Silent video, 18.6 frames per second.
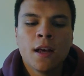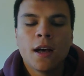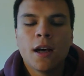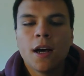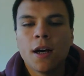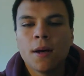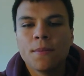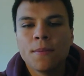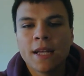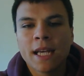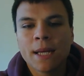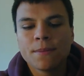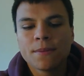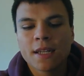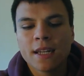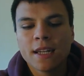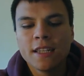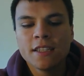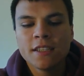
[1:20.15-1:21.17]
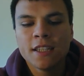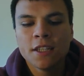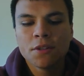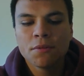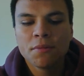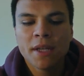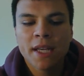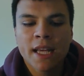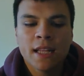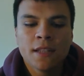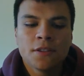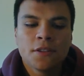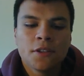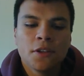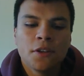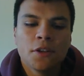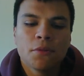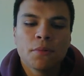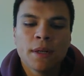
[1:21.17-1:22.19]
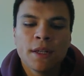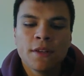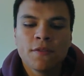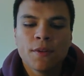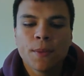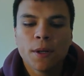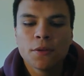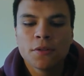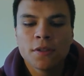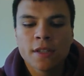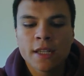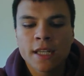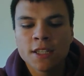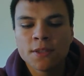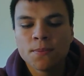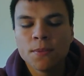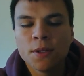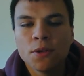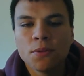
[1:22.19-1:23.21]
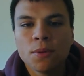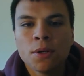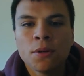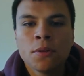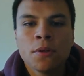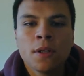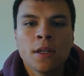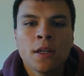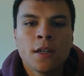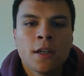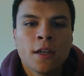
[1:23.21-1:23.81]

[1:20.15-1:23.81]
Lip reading: He kept a clean sheet at the weekend, 2-0 win for Bolton against Millwall.